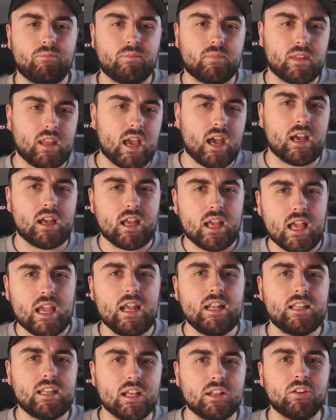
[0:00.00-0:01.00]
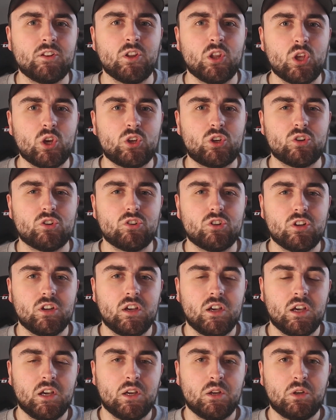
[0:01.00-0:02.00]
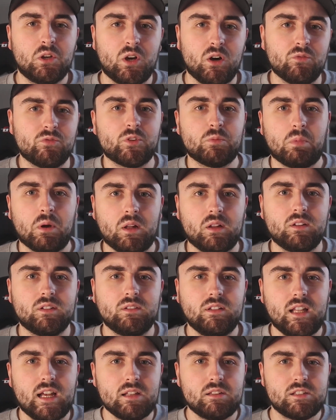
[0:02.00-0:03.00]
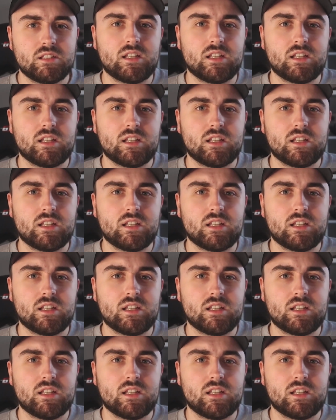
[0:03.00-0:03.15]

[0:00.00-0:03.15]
yeah, he didn't look comfortable. Let's